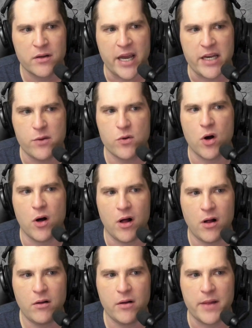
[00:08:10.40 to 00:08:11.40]
and you
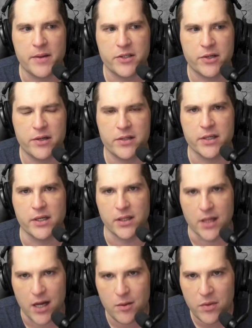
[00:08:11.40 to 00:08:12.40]
call and the turn is a
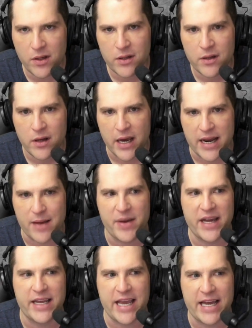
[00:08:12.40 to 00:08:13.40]
club and i
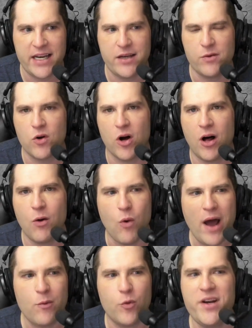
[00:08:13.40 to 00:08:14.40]
bet again and you call
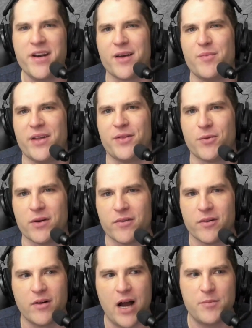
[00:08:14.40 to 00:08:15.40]
why wouldn't i bet the
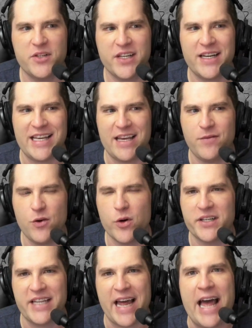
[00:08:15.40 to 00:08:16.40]
river i'm just going to give you
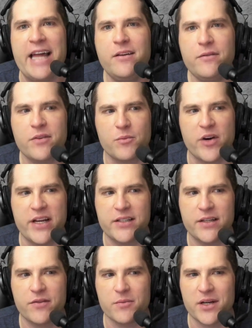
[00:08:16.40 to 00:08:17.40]
a 10 from
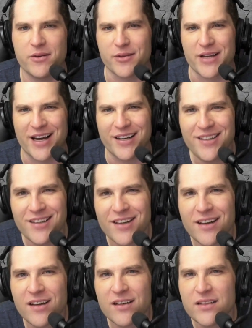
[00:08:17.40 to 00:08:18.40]
raising from under the gun
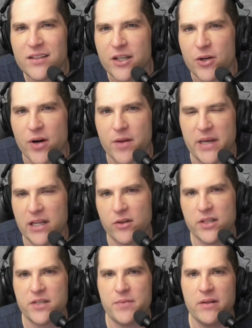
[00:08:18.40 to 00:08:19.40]
you know what i mean it
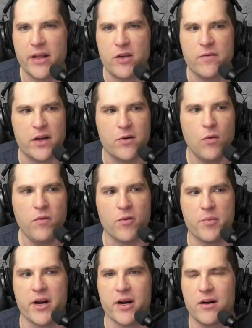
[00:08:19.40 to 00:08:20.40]
looks to me like you've got an
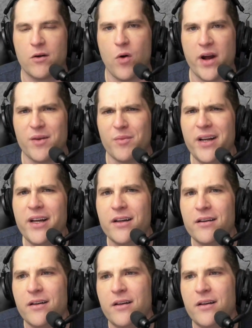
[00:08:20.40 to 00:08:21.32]
overpair quite a bit